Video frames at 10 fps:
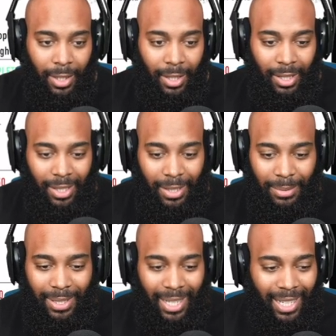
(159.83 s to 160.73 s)
You know what I'm
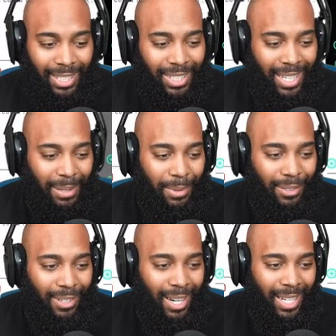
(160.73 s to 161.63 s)
saying? They trying to get me
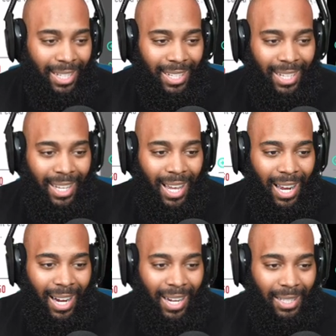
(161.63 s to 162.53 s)
right.
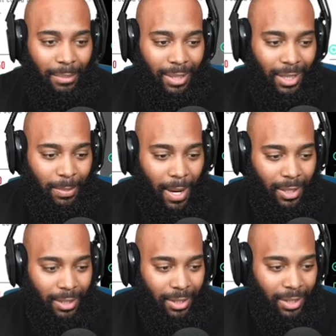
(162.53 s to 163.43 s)
All right, let me see
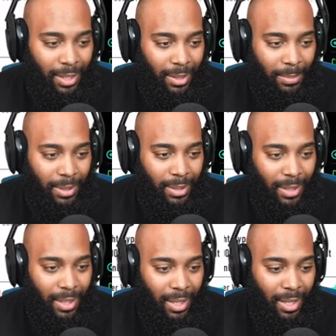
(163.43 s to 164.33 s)
sponsorships.
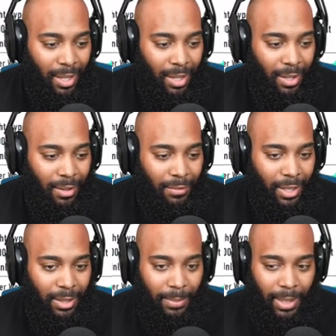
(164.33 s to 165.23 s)
Uh,
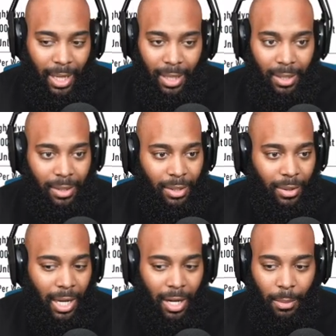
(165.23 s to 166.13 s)
Freddy Spaghetti still
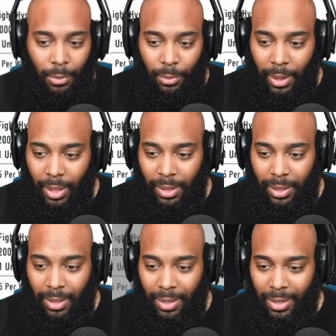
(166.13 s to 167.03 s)
got a couple weeks.
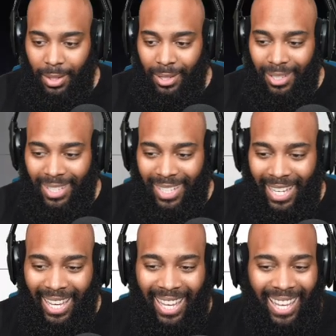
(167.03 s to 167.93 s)

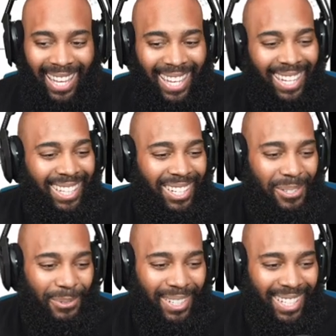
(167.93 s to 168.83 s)
Hey, look at
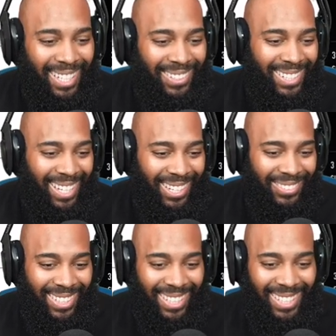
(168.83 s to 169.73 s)
Woody. Okay,
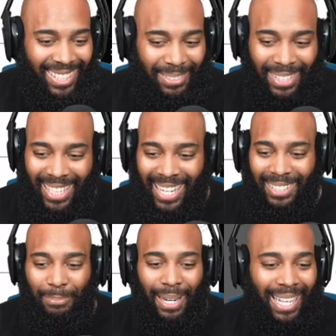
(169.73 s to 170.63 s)
Woody. You know what I'm saying? Got
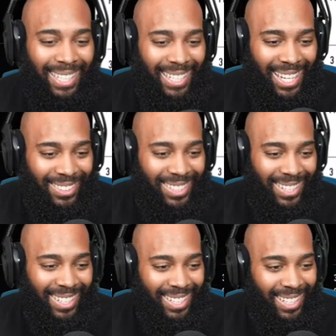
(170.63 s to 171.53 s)
the botted accounts out
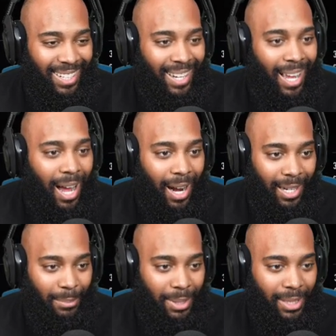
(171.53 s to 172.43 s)
here. All right,
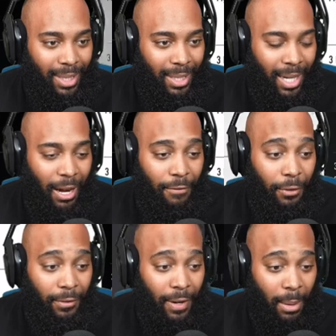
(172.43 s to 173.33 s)
let me see. I got
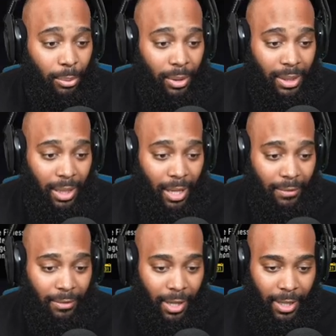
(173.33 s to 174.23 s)
45 points
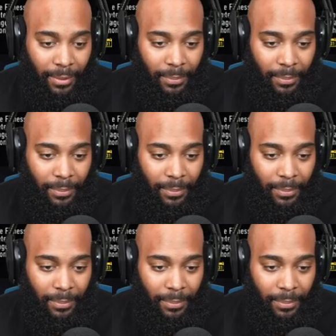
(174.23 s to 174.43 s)
left, right?